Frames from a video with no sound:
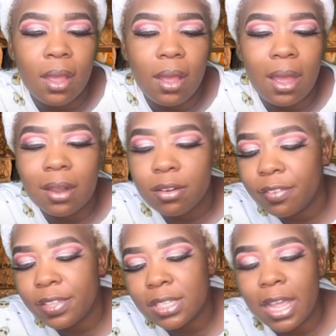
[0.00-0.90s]
don't know
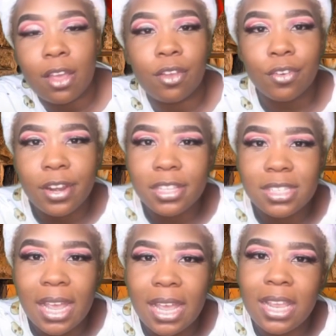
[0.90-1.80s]
if it's like a Greek
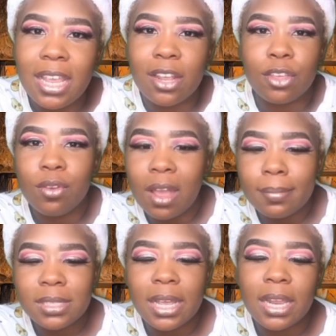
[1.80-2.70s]
salad, a
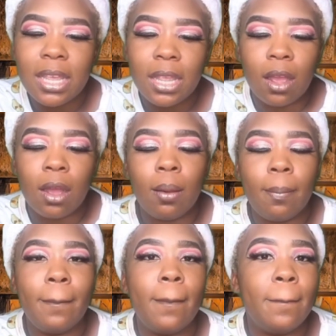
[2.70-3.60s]
cucumber salad.
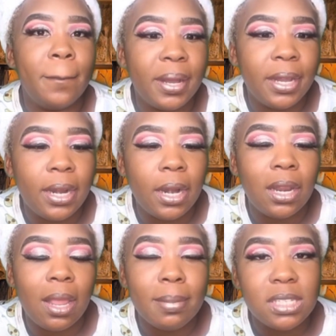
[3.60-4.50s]
But
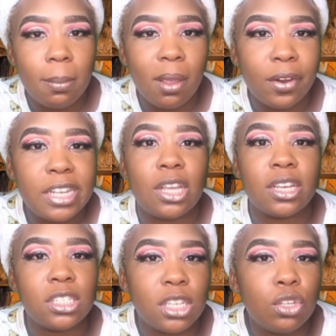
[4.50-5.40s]
let me say my grace so I
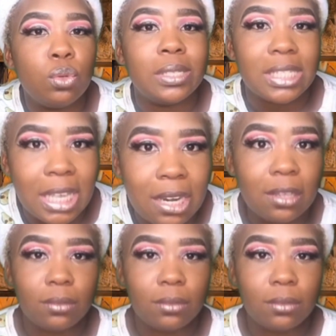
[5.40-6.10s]
can tell you what's in it.